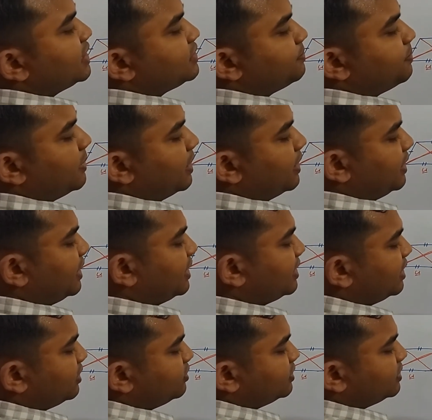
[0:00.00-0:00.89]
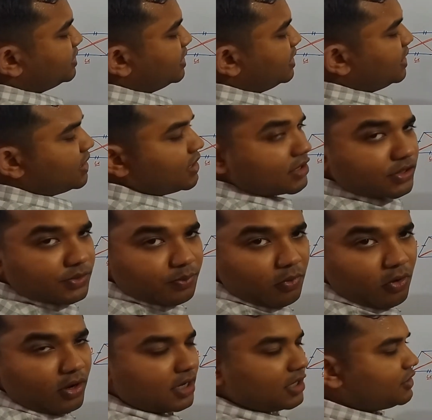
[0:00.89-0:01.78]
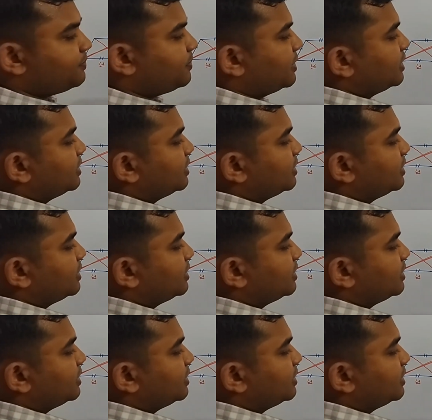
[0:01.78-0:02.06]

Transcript: part and that was the smallest part,